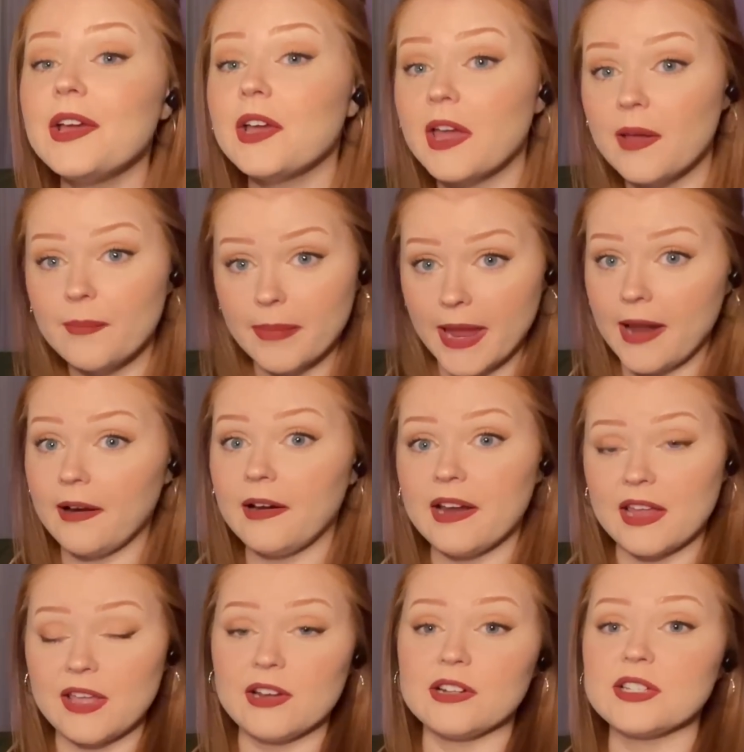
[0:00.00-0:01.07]

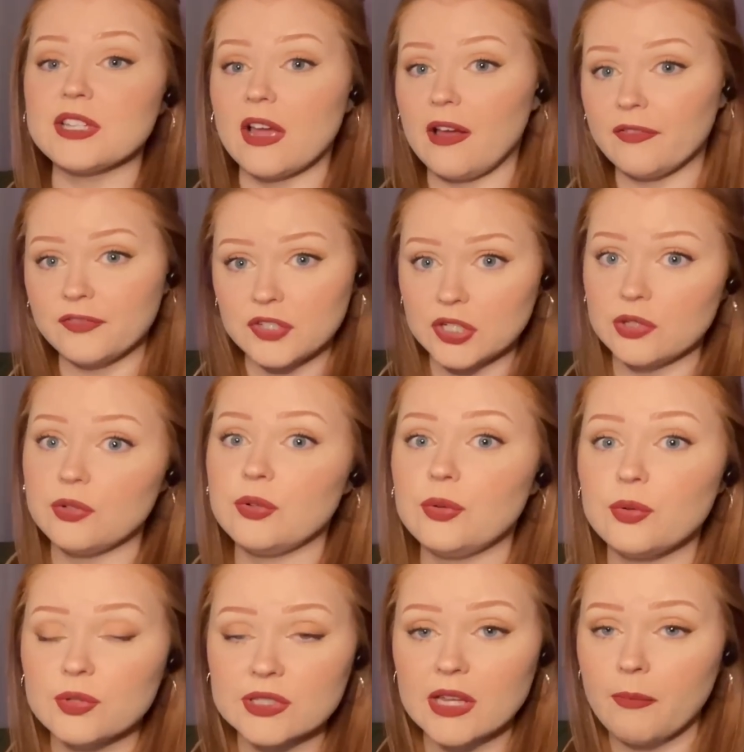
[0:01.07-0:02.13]
comparing yourself to
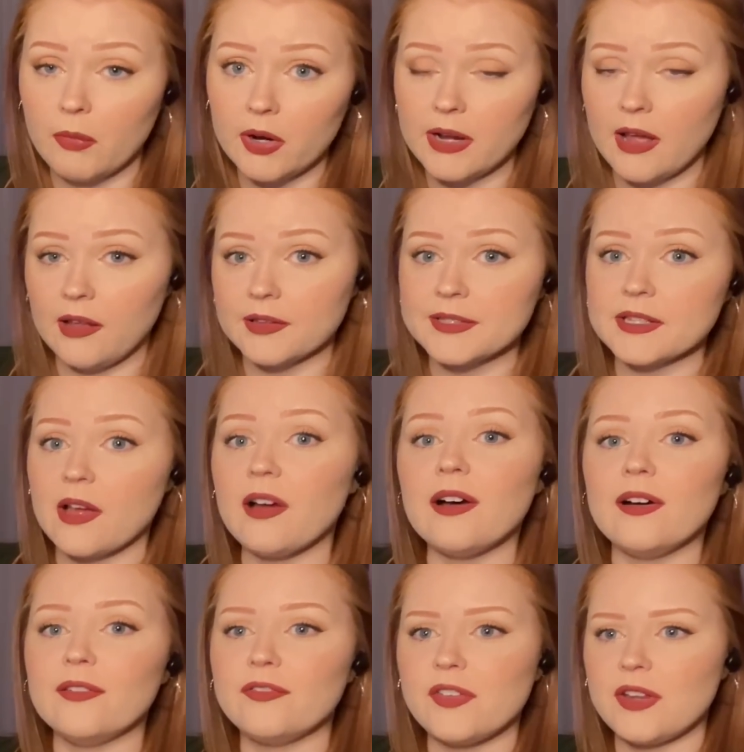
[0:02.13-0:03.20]
someone else
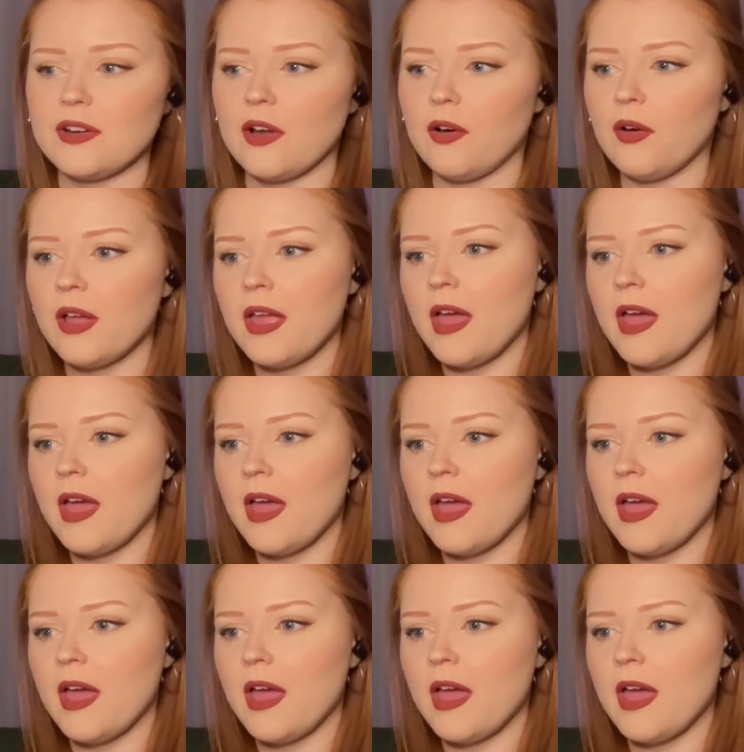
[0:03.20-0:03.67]
of, you know,